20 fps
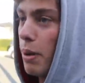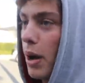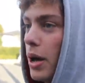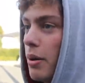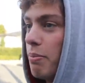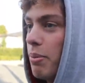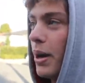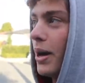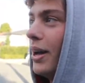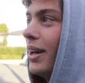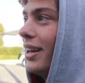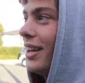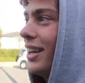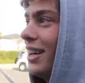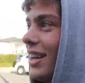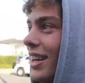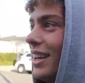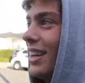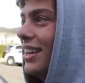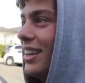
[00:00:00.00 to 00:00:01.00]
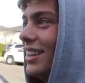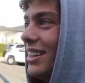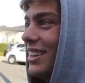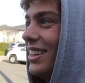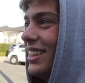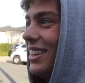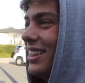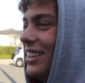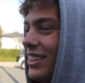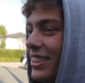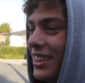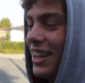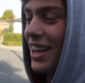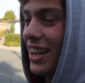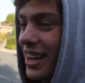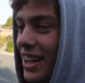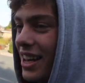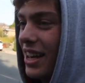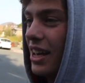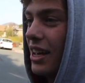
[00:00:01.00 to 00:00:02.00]
putt putt. Yeah, it was just it was
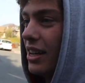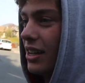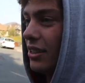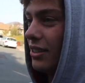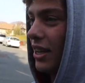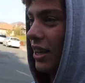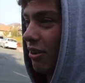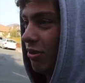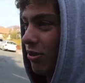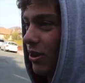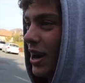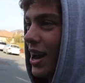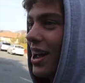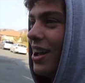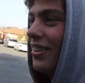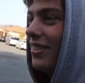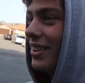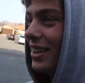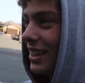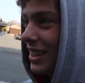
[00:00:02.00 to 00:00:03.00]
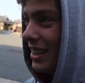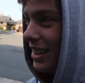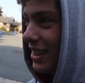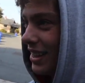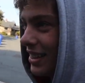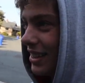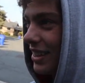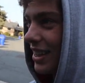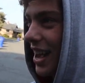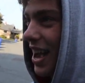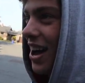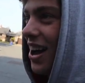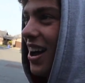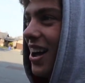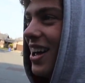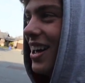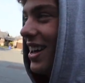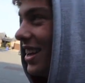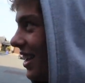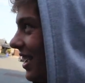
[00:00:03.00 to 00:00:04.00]
like it was like rev,
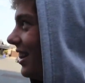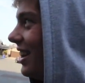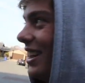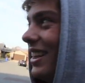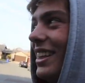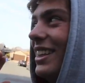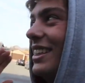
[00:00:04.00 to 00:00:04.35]
caught, and then